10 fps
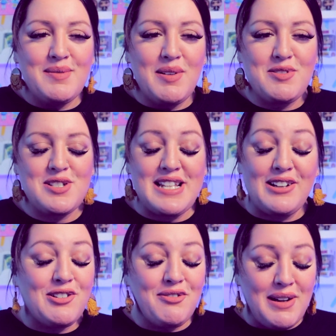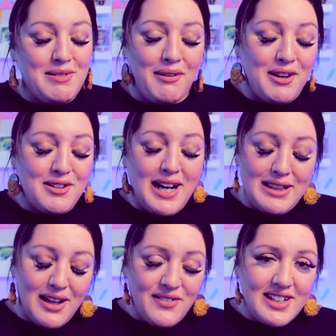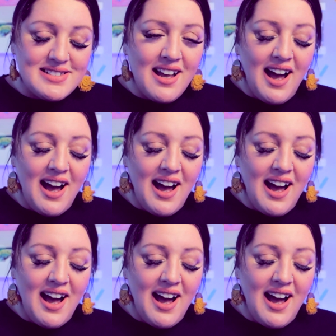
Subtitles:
It was just like a little family reunion. I love it.